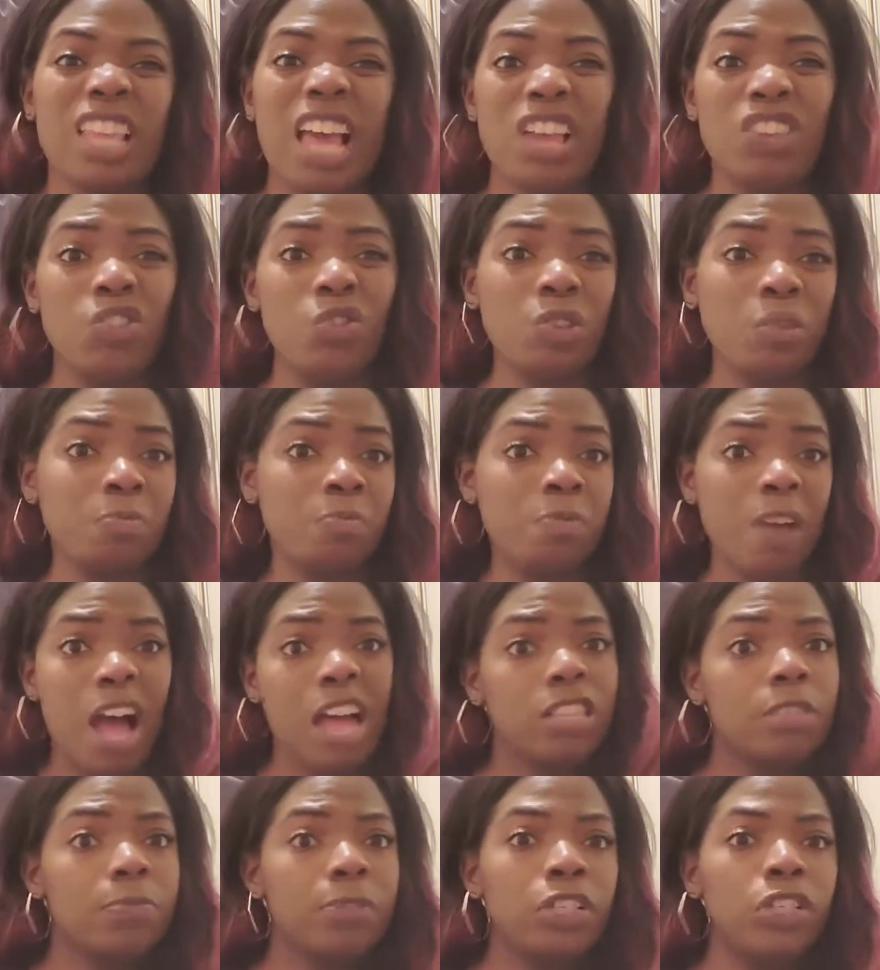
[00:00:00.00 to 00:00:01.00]
that you can
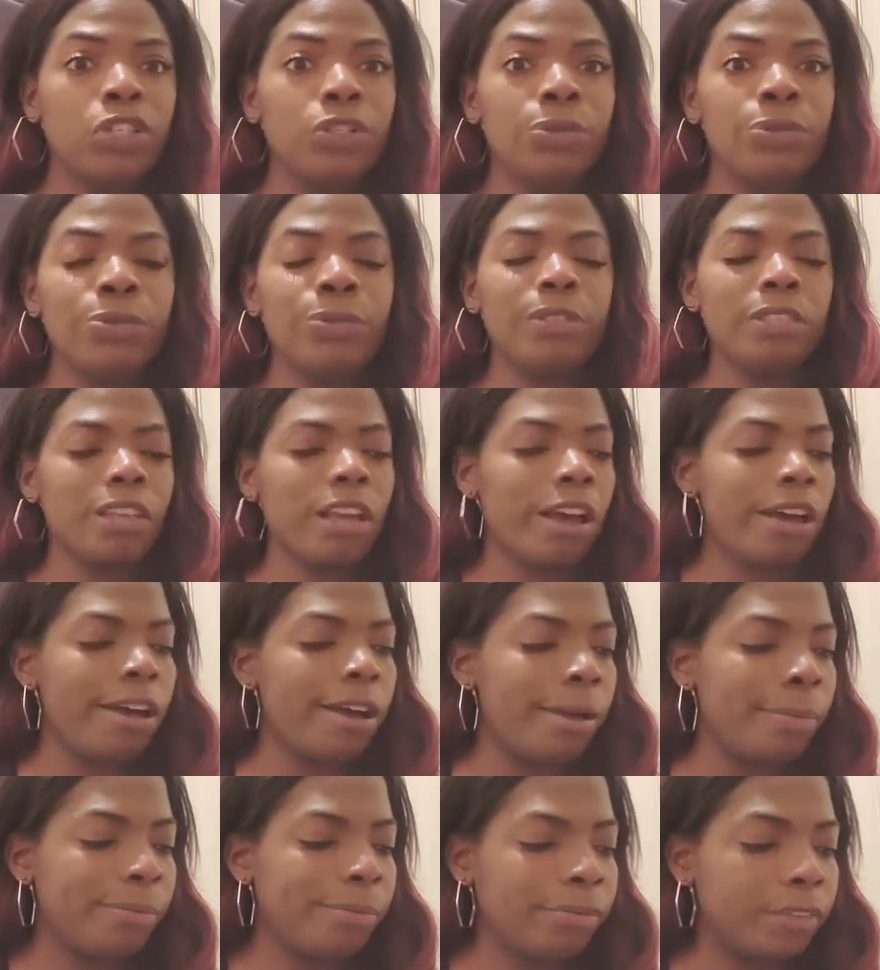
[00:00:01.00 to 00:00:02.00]
possibly use
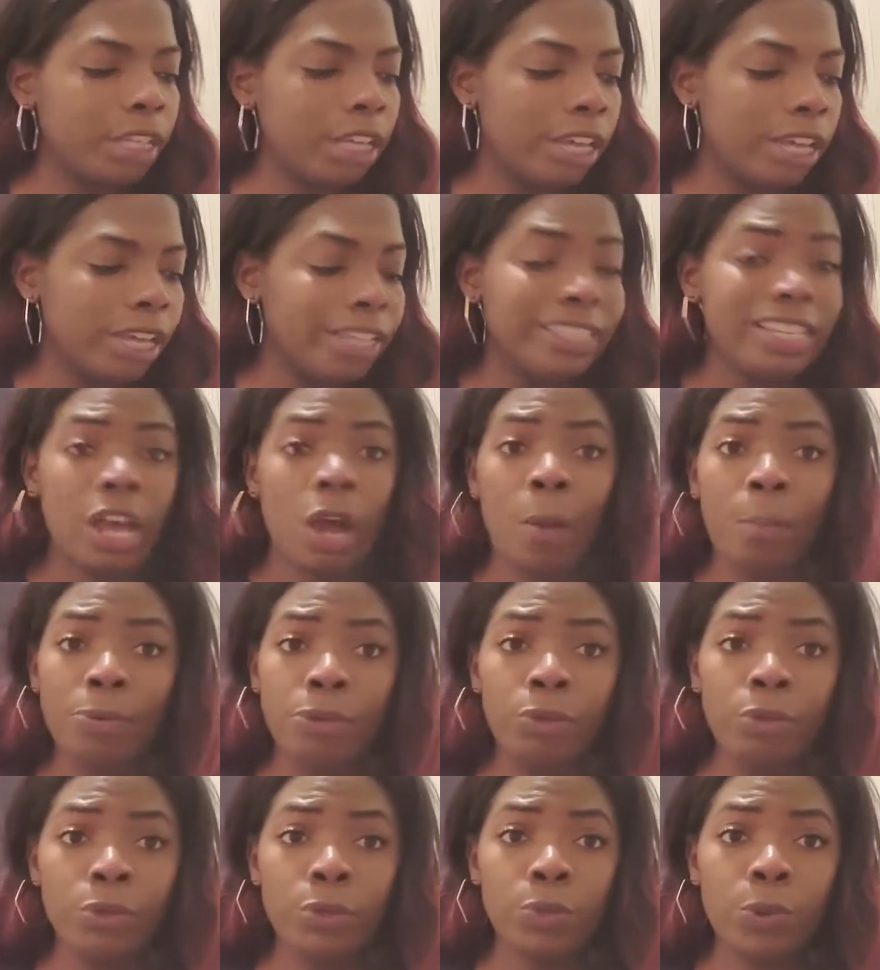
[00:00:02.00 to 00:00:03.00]
to
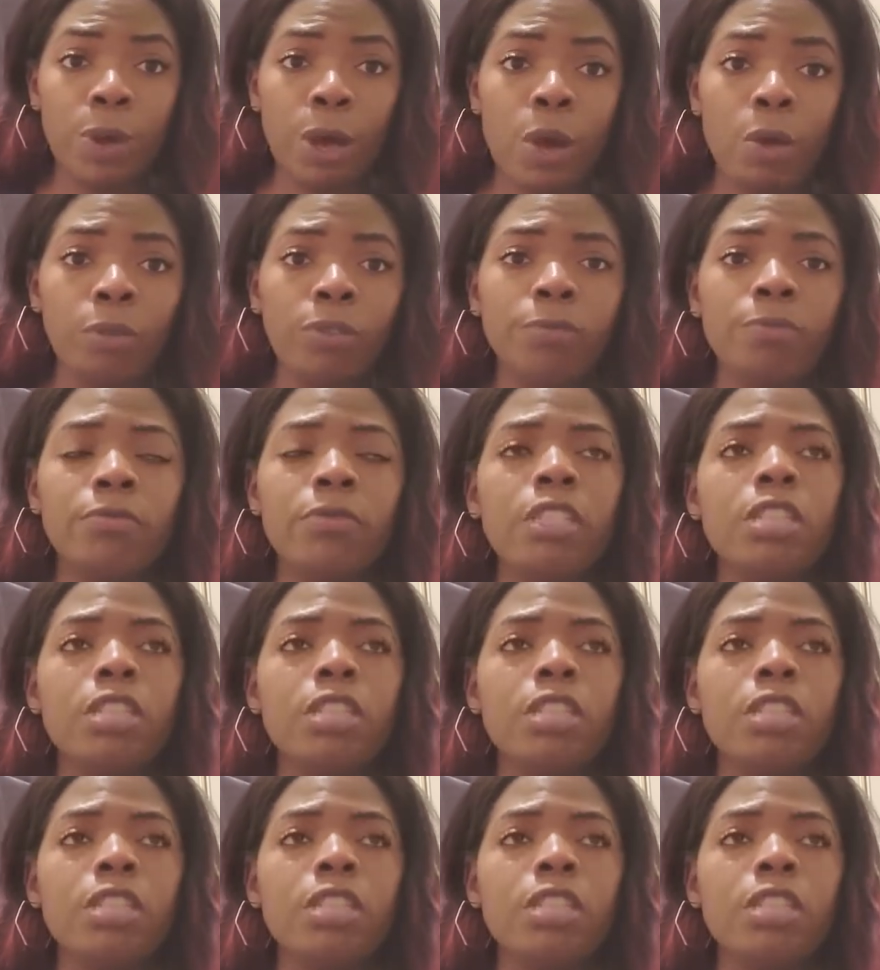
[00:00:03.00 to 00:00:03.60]
help you as well.